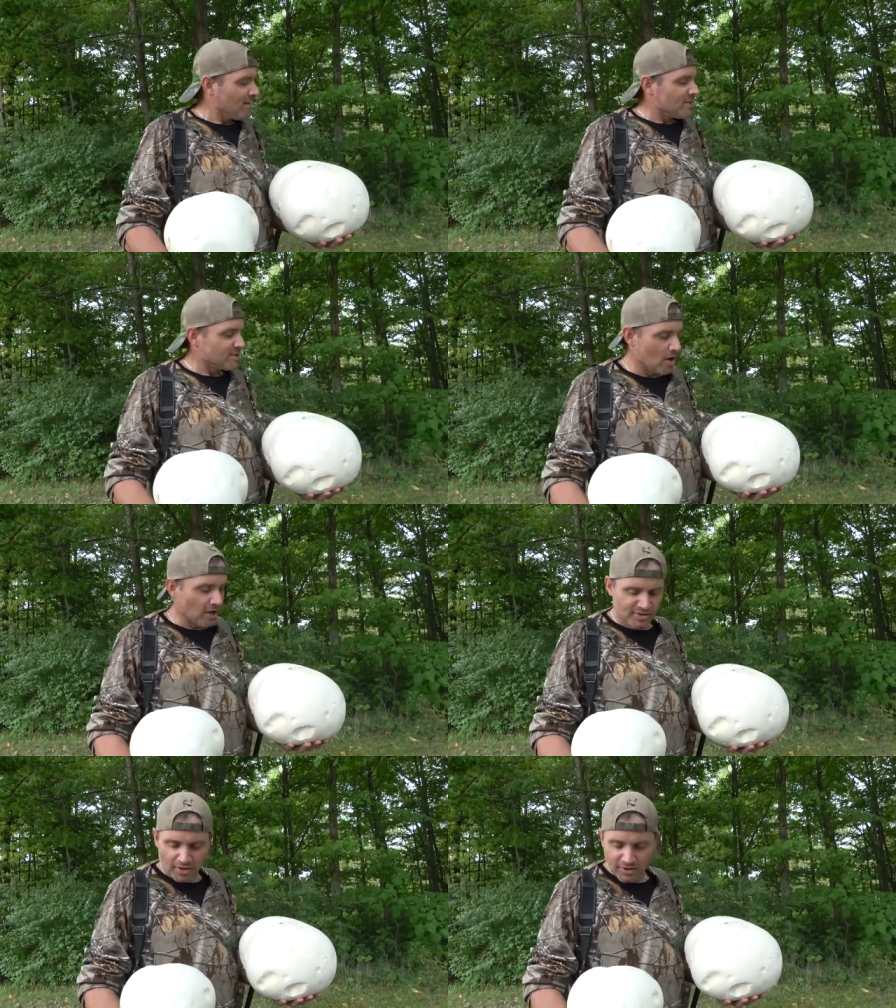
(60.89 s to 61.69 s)
So I
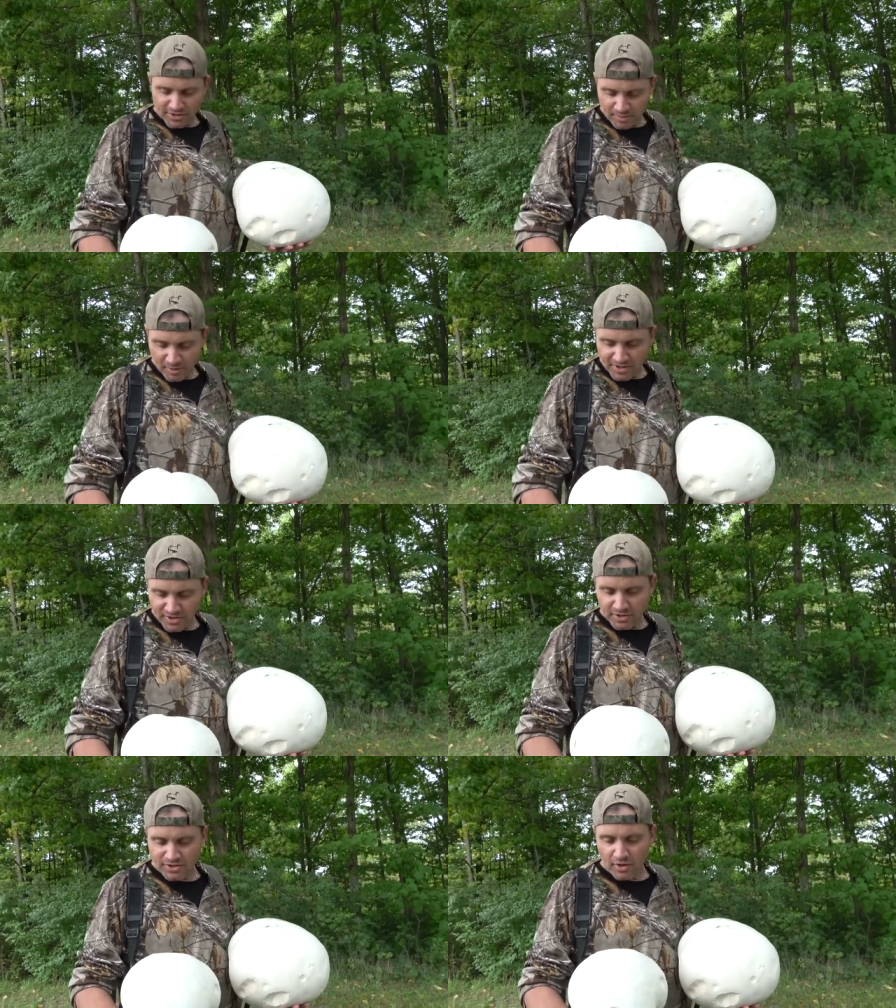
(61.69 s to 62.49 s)
started doing some
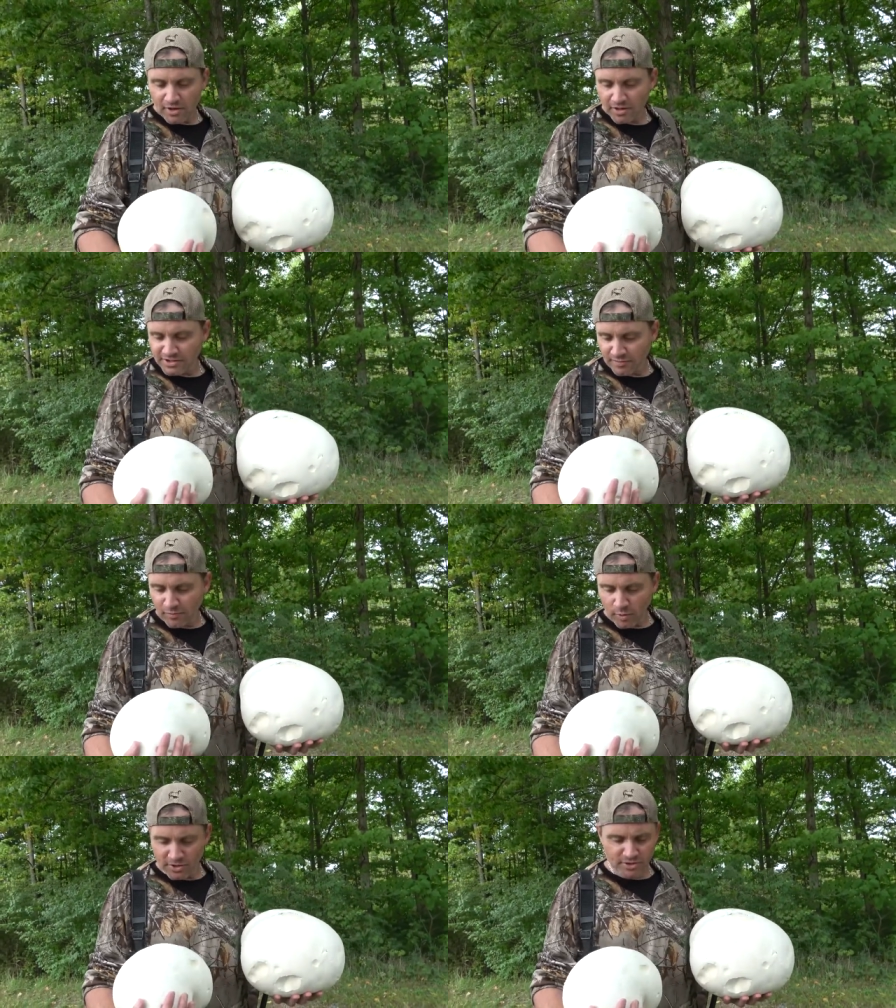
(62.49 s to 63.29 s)
research, talking to some
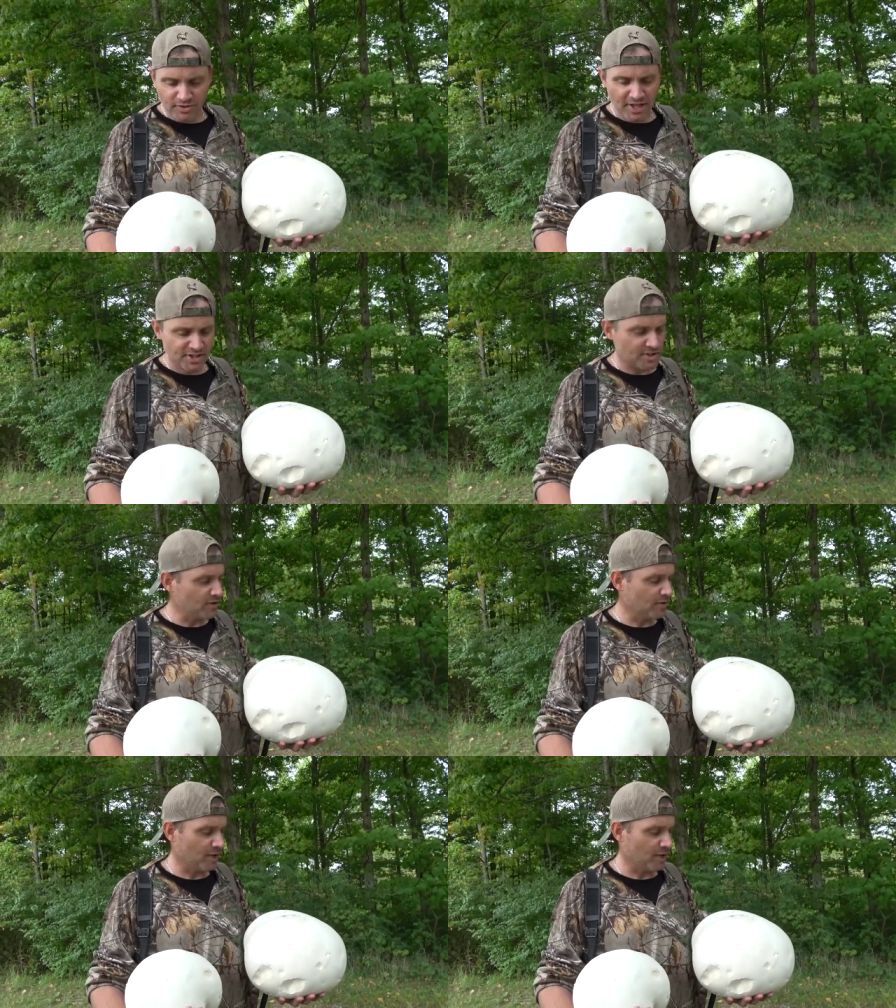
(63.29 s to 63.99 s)
foragers last year, and they're